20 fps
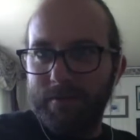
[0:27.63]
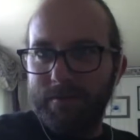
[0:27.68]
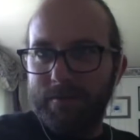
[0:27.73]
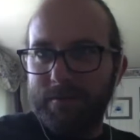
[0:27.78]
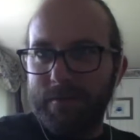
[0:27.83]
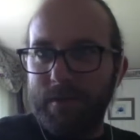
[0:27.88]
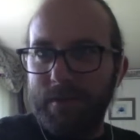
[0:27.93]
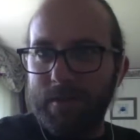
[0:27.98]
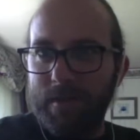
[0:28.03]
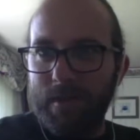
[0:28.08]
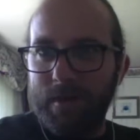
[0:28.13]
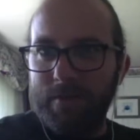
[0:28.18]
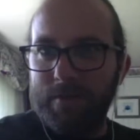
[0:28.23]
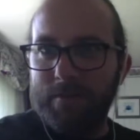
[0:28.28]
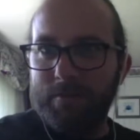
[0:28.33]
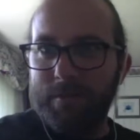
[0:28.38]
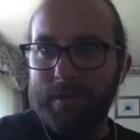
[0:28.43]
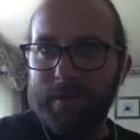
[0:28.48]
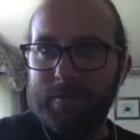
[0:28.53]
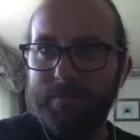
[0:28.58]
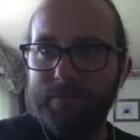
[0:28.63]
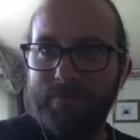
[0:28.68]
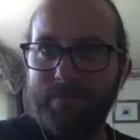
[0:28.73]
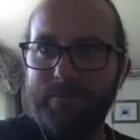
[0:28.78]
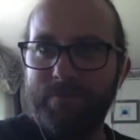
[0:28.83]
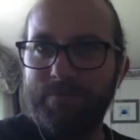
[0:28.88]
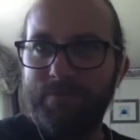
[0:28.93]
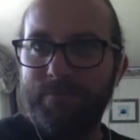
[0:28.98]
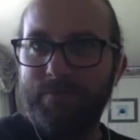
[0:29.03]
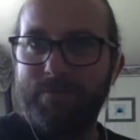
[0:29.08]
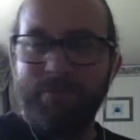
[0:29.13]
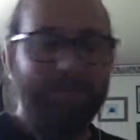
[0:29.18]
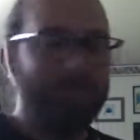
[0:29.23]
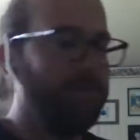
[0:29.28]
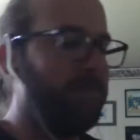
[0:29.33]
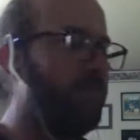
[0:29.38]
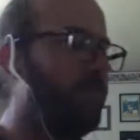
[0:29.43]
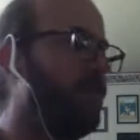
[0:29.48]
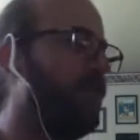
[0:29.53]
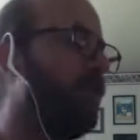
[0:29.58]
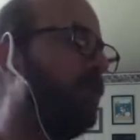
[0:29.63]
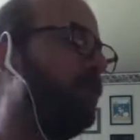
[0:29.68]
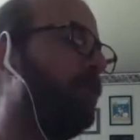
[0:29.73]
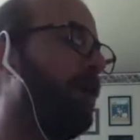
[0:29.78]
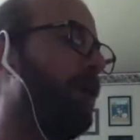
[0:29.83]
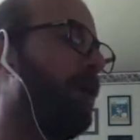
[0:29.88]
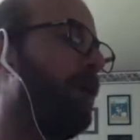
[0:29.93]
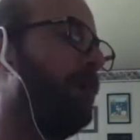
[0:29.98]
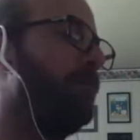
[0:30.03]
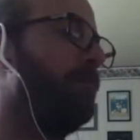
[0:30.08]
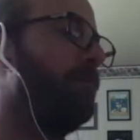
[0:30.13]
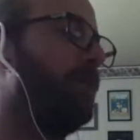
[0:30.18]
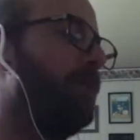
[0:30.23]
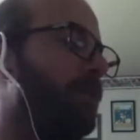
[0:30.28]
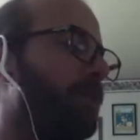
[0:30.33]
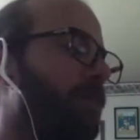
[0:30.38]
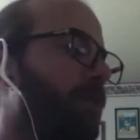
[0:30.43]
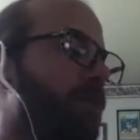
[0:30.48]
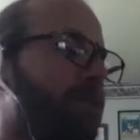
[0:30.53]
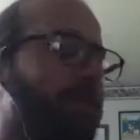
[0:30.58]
clock on my phone and my computer